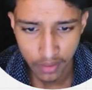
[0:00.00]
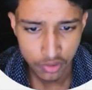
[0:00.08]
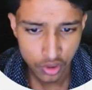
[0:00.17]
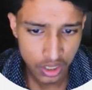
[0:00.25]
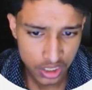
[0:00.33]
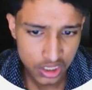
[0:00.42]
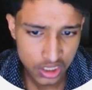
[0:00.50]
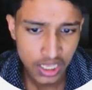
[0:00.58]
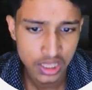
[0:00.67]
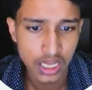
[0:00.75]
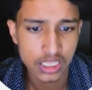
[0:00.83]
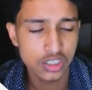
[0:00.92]
have to
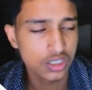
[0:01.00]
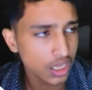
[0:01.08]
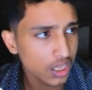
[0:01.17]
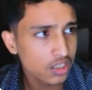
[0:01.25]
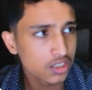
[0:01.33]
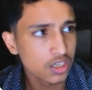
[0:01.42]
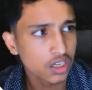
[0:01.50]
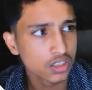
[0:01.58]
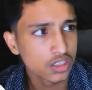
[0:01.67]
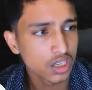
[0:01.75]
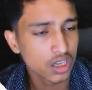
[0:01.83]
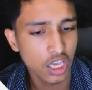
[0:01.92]
understand that sales
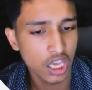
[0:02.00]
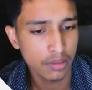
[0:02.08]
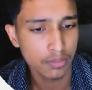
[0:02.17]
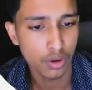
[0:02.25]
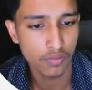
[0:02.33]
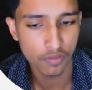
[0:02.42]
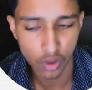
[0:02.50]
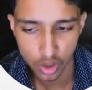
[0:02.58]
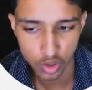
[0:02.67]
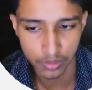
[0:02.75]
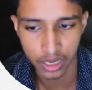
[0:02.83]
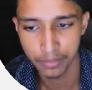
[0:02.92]
is a game of
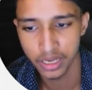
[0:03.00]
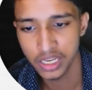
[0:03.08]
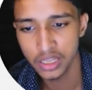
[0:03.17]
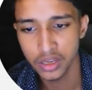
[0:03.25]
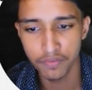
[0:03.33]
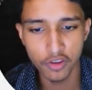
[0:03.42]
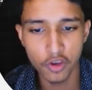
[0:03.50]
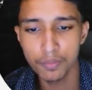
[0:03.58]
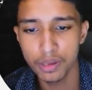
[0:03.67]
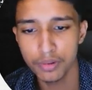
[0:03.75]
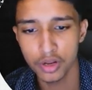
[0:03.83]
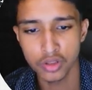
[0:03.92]
volume, and by getting a few
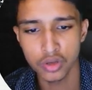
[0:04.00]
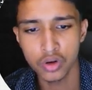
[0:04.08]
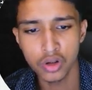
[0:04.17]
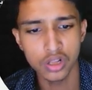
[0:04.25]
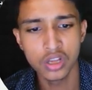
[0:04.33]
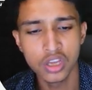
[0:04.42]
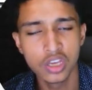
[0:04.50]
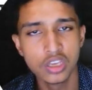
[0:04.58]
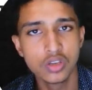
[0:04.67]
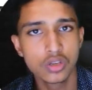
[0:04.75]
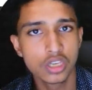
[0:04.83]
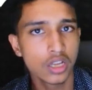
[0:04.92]
people on the call,
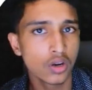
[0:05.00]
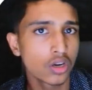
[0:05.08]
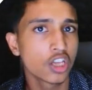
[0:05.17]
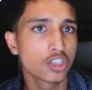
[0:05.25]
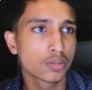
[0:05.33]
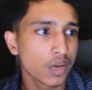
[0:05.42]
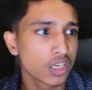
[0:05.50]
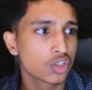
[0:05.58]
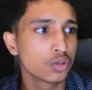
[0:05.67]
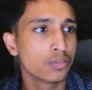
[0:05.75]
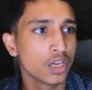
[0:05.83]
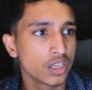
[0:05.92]
you cannot
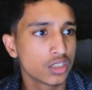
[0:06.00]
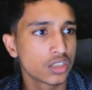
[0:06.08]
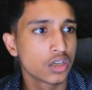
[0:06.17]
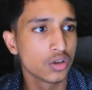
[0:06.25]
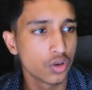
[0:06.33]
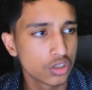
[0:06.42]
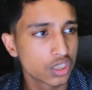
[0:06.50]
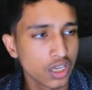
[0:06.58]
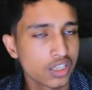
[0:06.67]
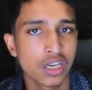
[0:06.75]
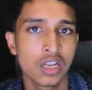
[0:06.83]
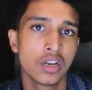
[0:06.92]
expect to make good
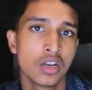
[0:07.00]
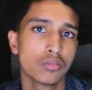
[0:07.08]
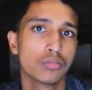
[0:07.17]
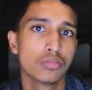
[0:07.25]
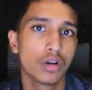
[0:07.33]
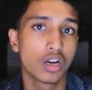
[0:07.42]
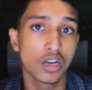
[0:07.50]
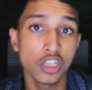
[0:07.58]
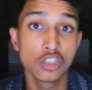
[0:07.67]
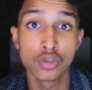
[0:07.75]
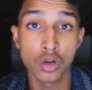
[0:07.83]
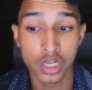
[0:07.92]
sales, and at
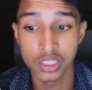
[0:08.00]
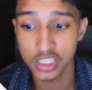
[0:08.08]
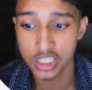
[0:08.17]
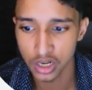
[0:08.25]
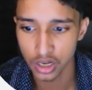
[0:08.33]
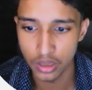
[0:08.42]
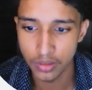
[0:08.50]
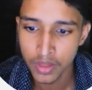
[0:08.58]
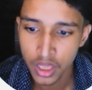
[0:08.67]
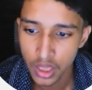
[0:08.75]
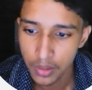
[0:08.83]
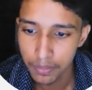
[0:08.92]
least not consistently.
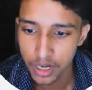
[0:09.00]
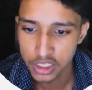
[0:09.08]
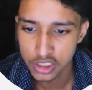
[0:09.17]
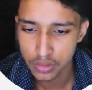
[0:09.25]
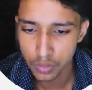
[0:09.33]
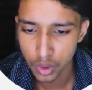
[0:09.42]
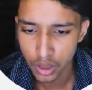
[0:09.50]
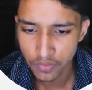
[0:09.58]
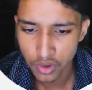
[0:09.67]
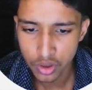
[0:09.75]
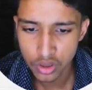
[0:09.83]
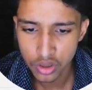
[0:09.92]
But what
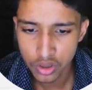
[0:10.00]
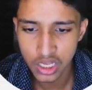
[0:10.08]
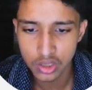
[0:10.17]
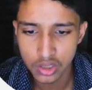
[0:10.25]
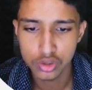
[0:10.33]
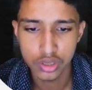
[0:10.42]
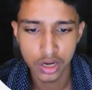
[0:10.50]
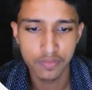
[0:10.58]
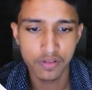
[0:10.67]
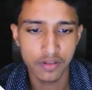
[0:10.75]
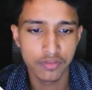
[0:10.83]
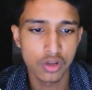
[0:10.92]
if you could get those 3 to
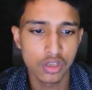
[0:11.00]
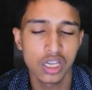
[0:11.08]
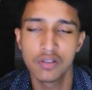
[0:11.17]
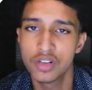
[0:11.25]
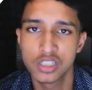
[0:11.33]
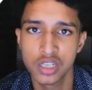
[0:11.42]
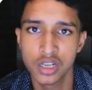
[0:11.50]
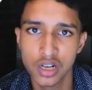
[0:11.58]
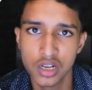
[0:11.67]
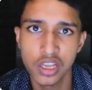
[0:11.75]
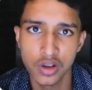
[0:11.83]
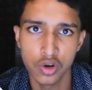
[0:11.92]
5 calls every
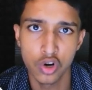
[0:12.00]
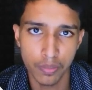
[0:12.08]
single day on